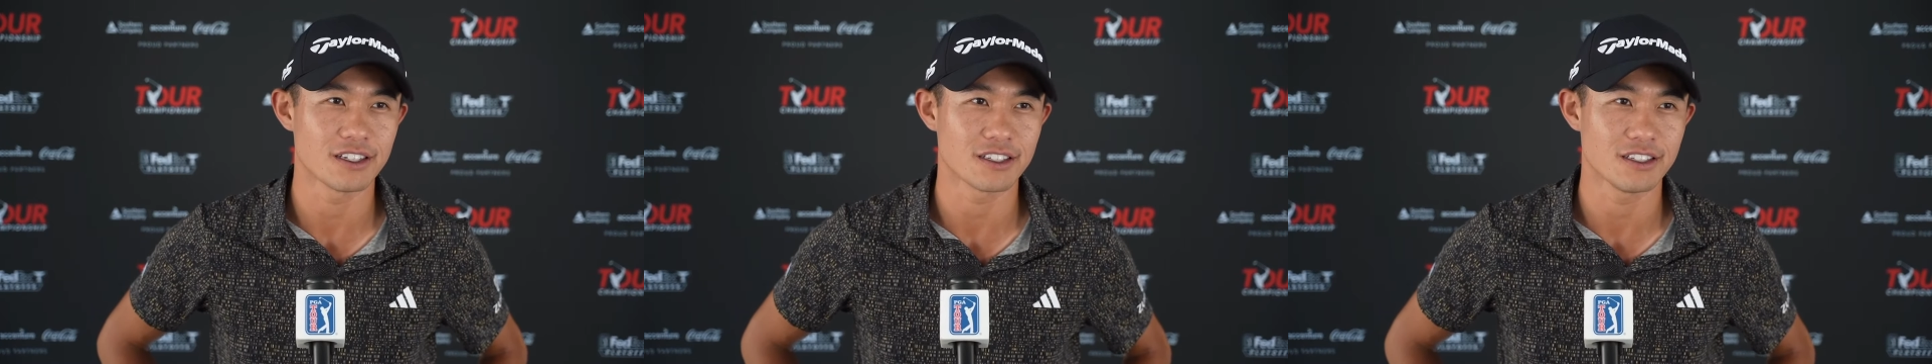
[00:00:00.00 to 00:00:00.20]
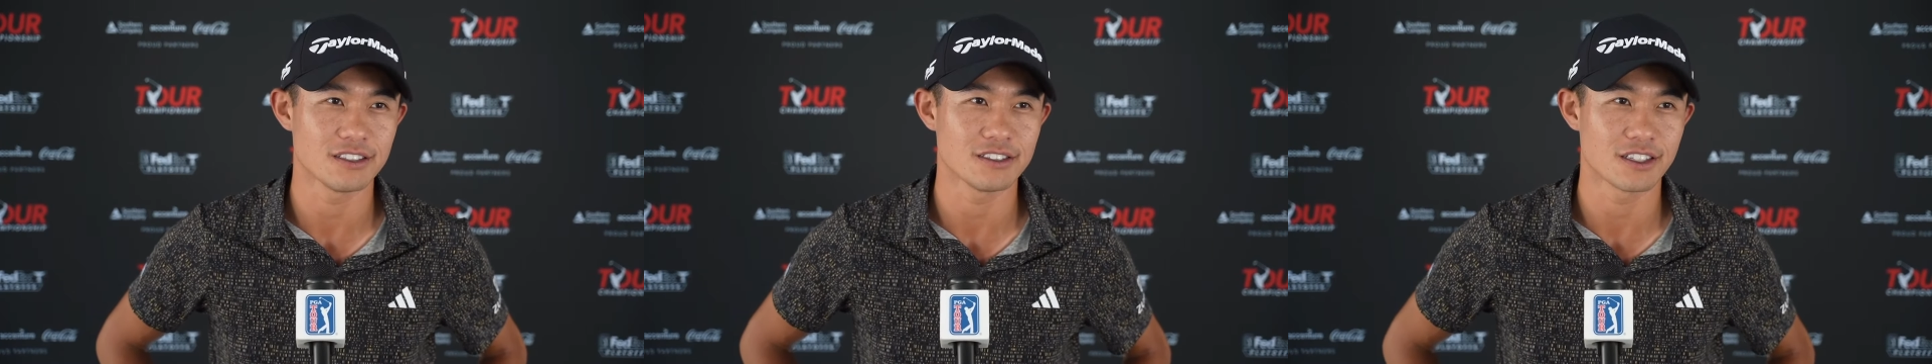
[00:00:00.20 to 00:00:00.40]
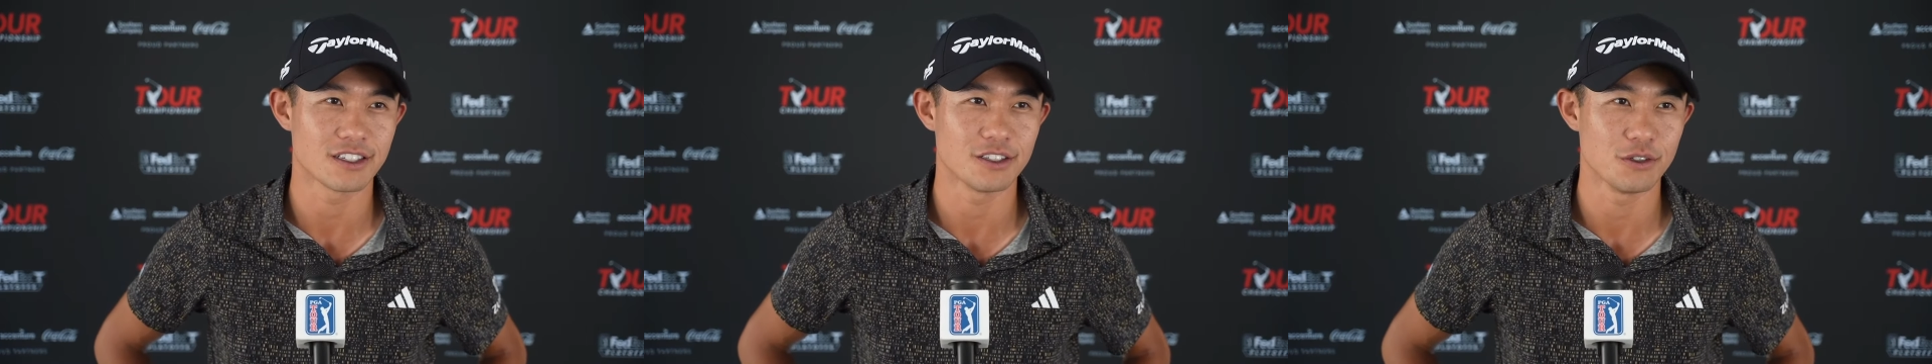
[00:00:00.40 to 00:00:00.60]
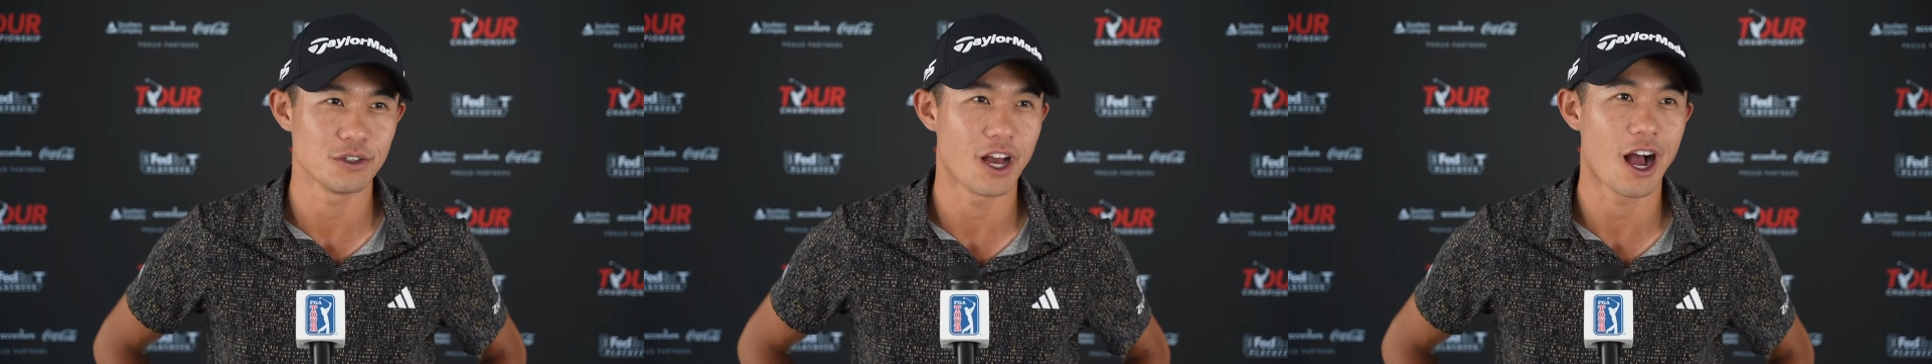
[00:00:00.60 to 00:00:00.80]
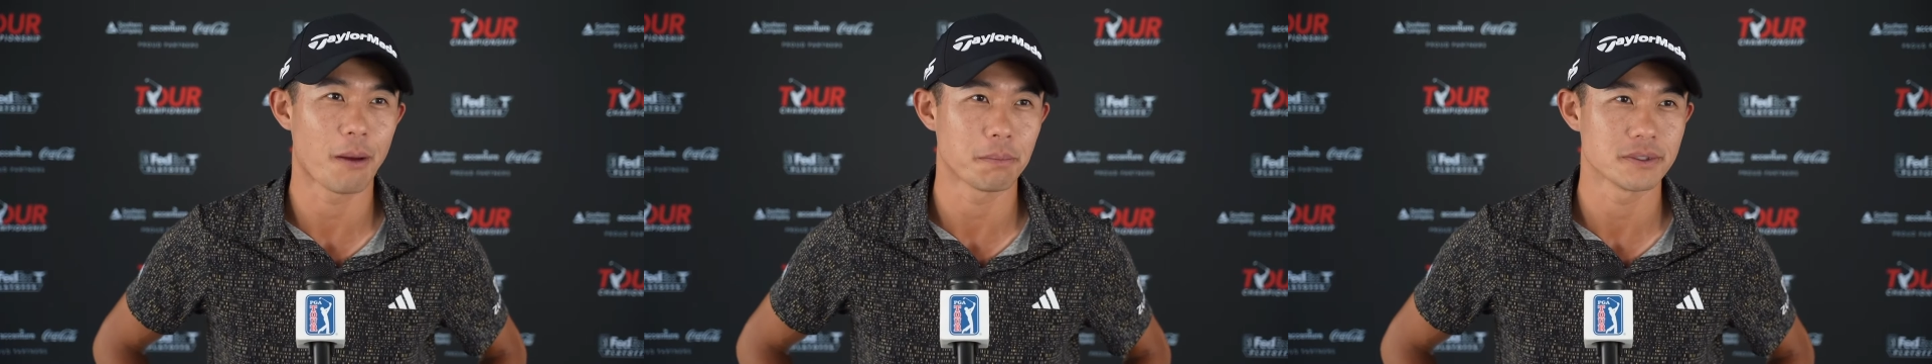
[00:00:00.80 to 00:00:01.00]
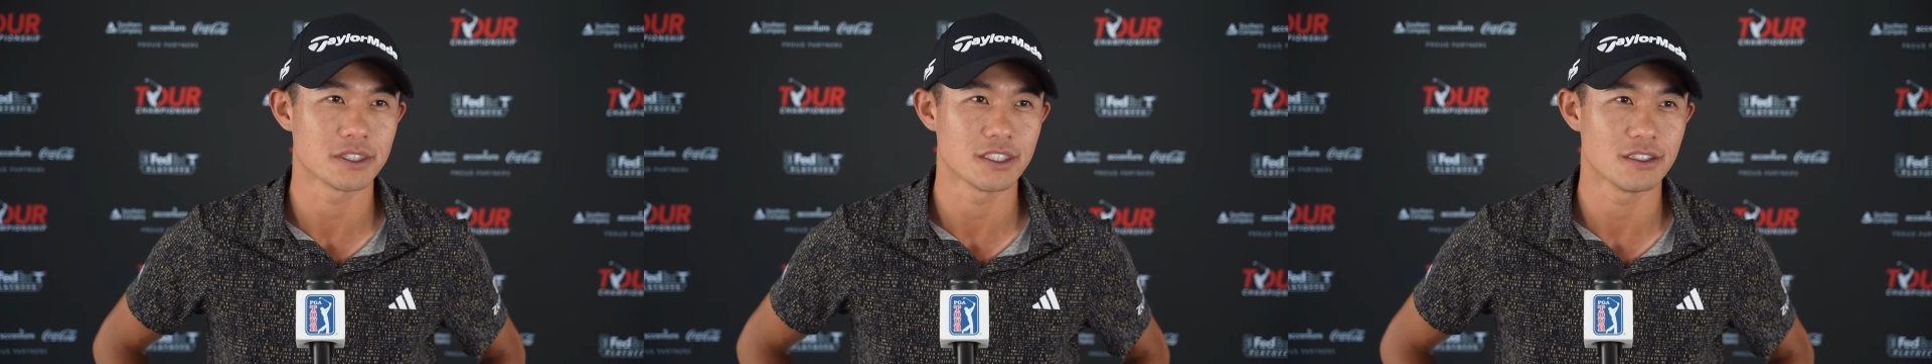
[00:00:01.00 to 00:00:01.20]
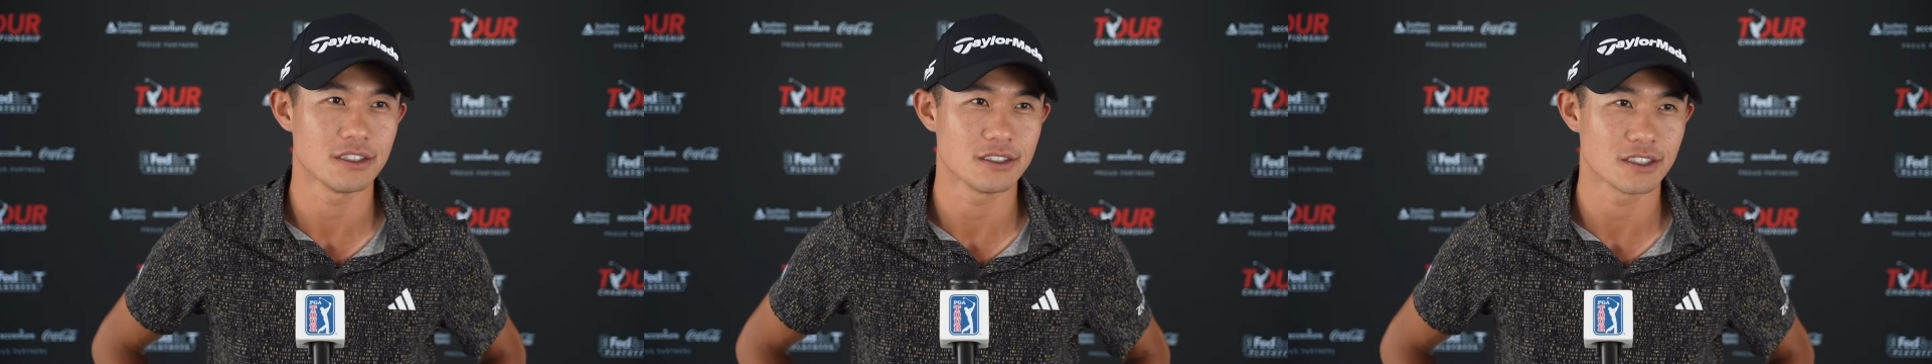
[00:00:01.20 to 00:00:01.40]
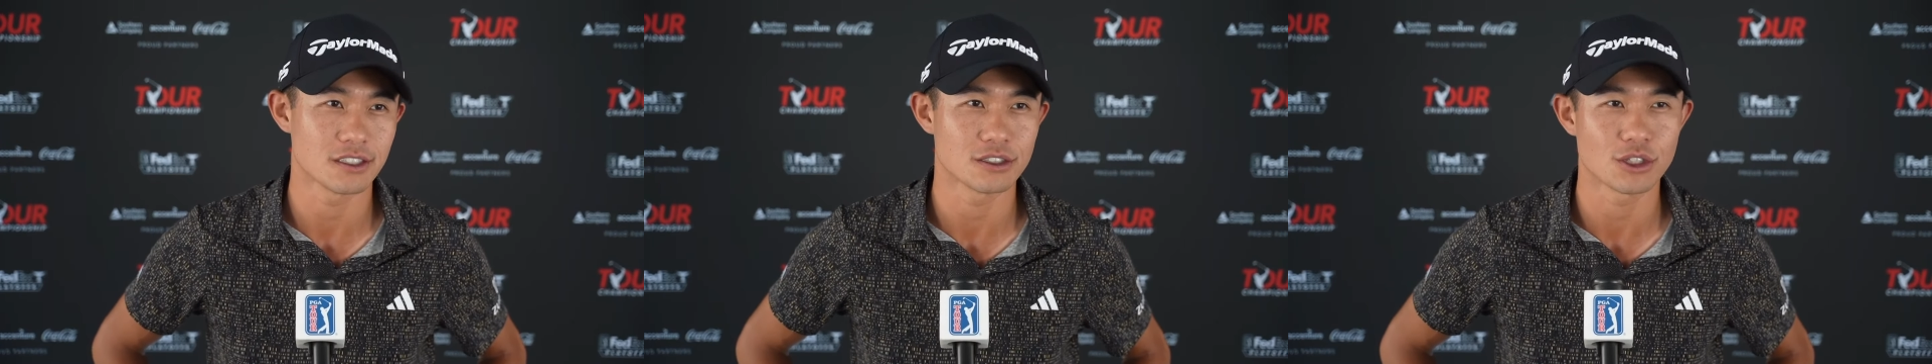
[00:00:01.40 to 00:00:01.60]
Like he's going to do the opposite, and
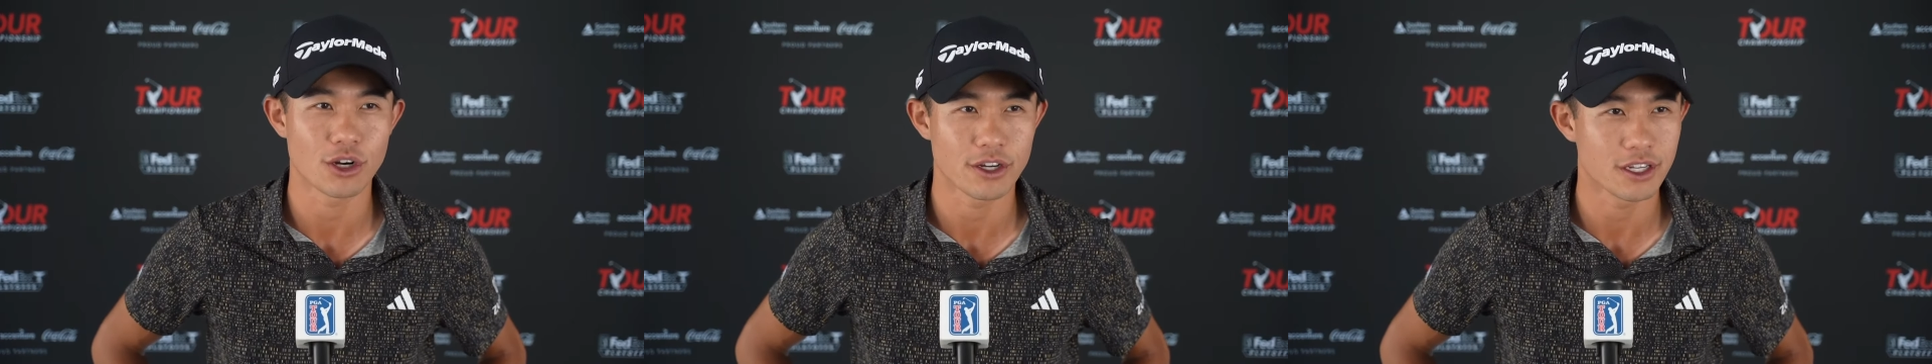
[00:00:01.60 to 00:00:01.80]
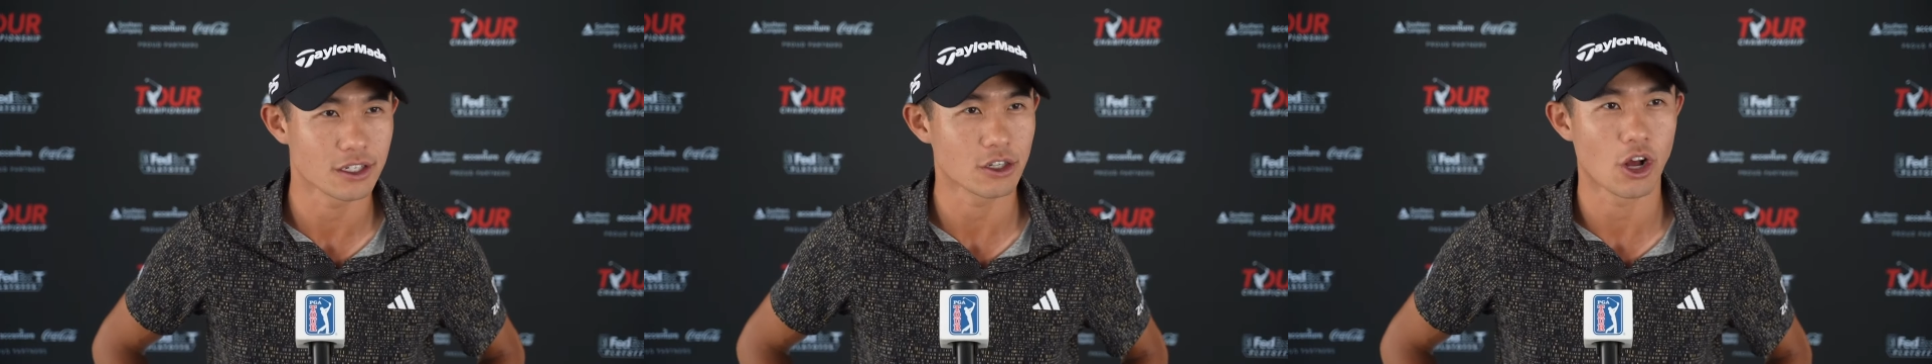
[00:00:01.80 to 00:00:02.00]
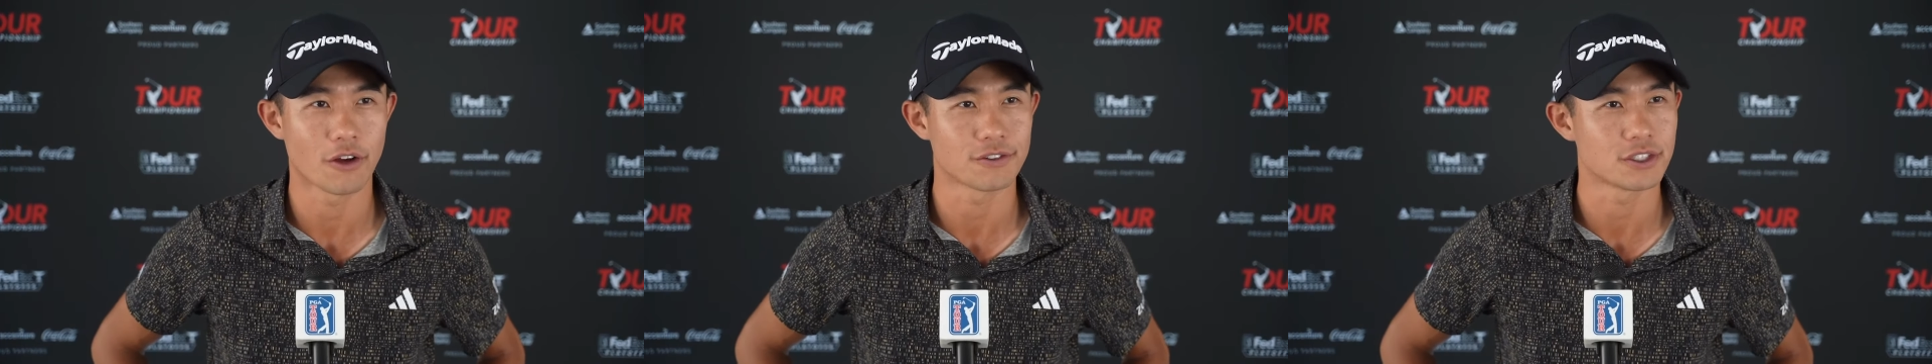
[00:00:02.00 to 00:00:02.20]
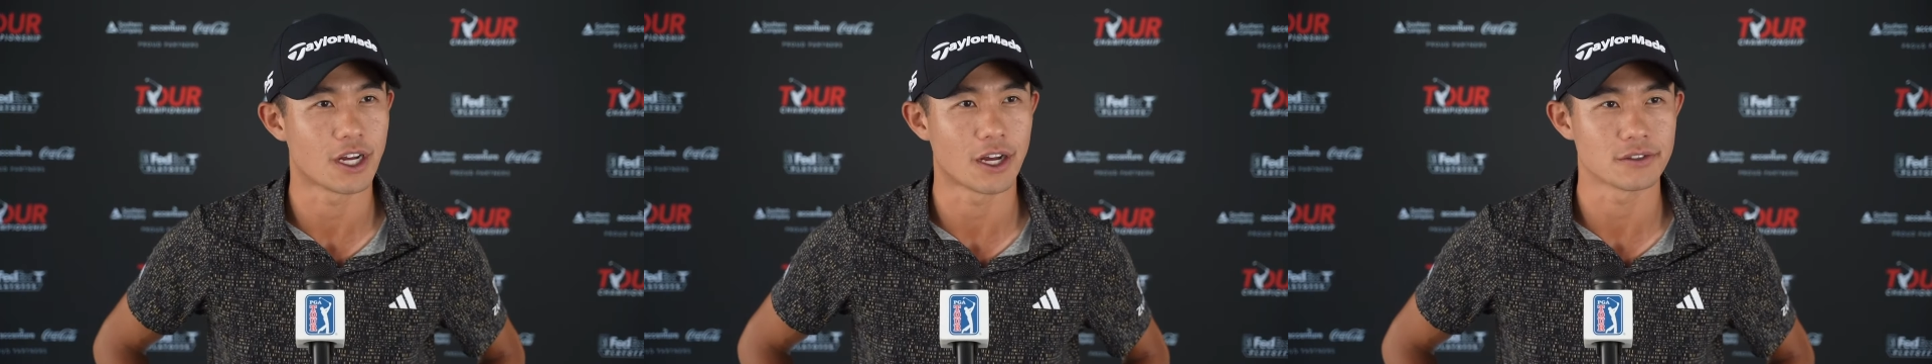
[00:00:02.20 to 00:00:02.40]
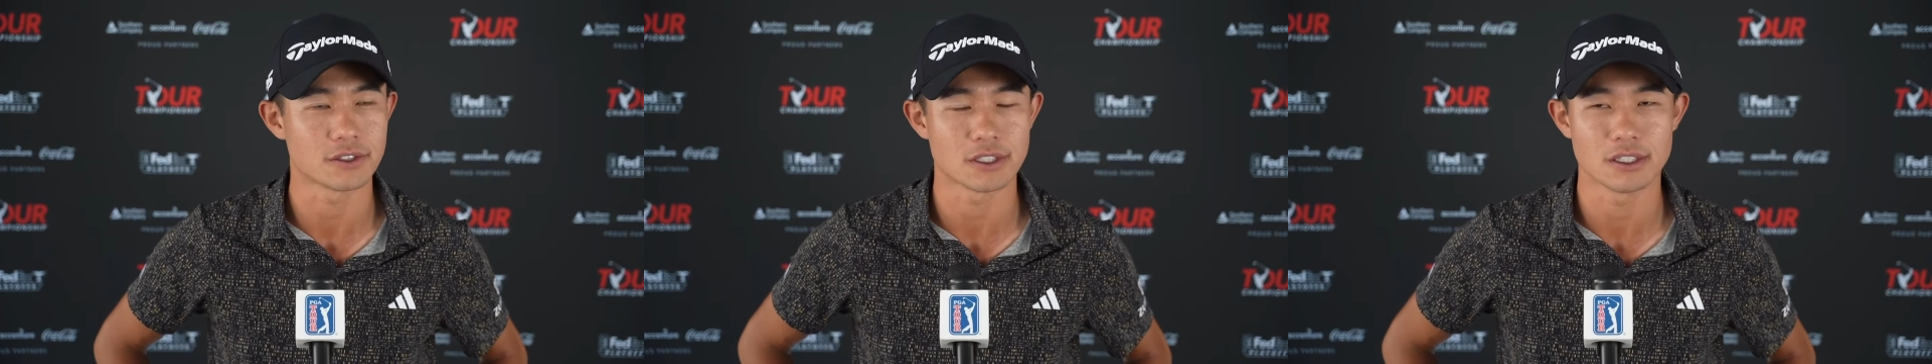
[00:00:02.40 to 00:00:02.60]
he's going to start hitting golf shots.